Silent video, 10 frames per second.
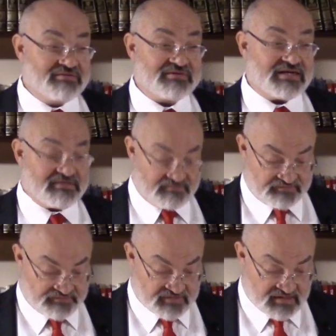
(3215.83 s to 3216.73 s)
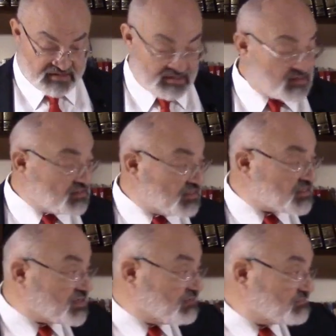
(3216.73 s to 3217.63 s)
Right?
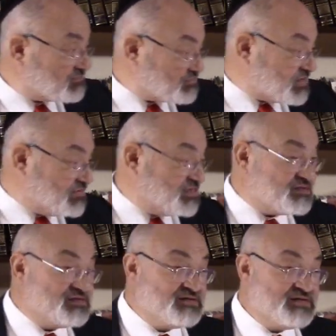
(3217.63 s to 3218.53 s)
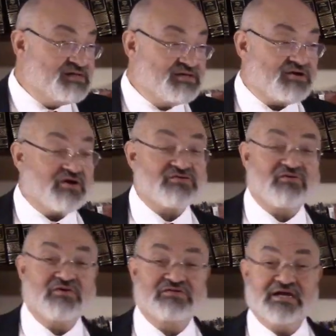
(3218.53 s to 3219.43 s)
Let's go. The art
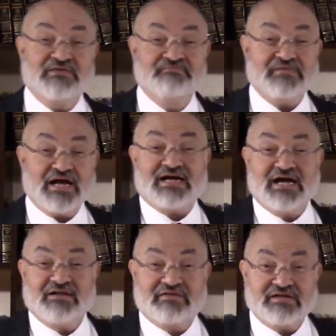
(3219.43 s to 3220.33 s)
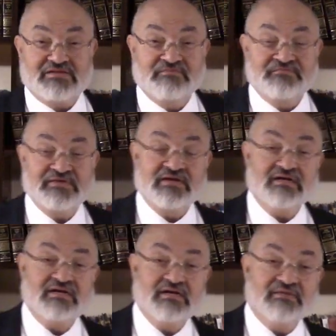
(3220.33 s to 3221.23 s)
scroll is the icon of this.
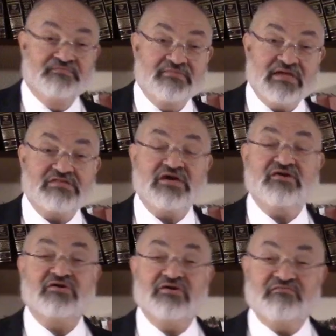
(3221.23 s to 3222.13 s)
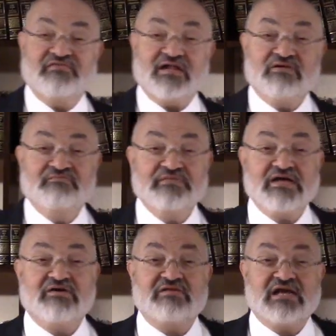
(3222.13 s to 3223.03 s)
Let's say you're a good fellow and
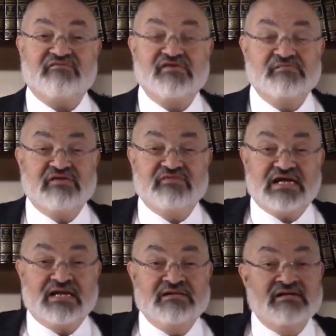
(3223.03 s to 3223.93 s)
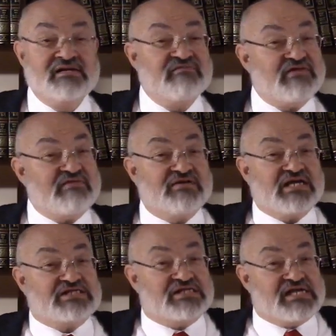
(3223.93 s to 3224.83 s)
you go to Daf Yomi every day. 5 will
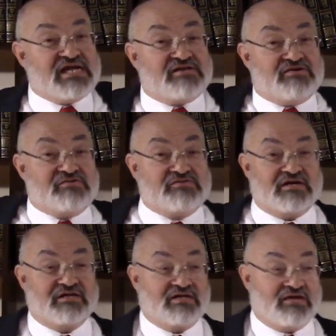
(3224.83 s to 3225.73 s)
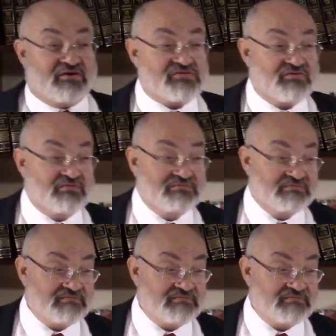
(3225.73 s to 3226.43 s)
get you 10, you're using an art scroll.